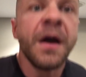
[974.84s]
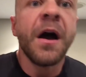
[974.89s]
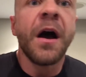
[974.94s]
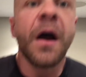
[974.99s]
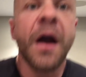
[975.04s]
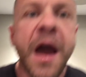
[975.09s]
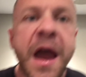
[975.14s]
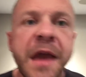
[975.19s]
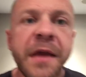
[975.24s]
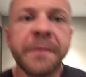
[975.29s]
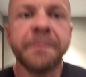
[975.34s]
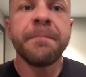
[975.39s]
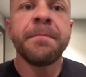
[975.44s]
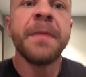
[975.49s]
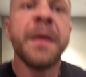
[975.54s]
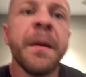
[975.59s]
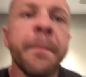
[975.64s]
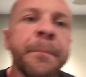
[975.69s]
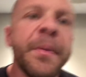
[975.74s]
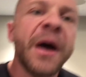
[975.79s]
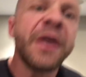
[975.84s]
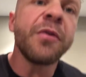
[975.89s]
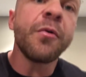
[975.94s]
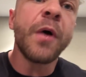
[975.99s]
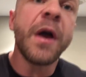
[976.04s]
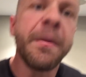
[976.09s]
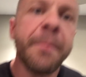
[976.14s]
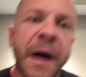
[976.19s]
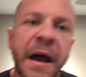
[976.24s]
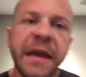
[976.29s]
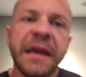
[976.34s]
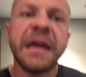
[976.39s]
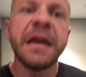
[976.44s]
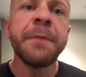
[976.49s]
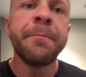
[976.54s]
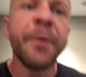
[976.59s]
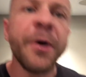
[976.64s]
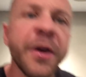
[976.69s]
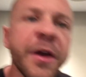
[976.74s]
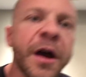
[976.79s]
All right? By the way, my
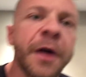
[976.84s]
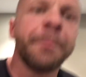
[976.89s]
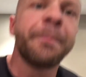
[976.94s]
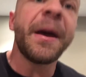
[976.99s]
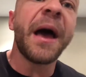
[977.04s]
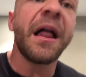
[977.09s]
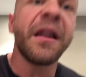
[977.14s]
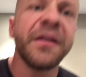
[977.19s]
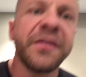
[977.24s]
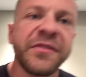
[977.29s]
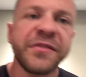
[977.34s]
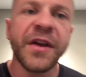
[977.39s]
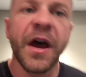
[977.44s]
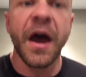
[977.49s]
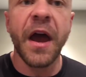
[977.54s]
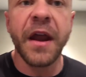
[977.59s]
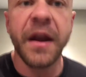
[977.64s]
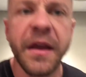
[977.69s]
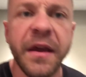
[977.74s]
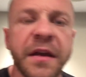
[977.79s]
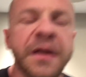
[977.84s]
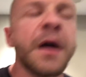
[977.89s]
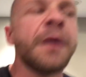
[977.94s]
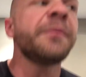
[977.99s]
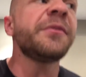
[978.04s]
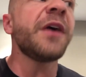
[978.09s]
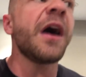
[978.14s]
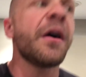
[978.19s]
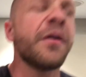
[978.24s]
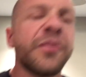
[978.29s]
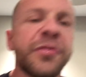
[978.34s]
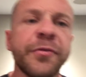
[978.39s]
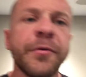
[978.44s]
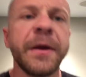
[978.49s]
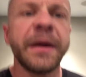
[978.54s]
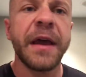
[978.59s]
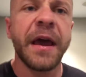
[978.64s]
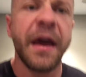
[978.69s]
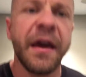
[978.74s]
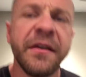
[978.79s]
ebook on balanced dieting comes out in
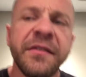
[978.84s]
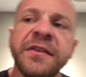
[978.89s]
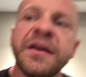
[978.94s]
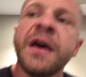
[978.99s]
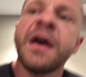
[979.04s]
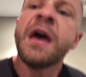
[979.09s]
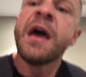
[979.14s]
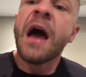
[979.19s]
three days.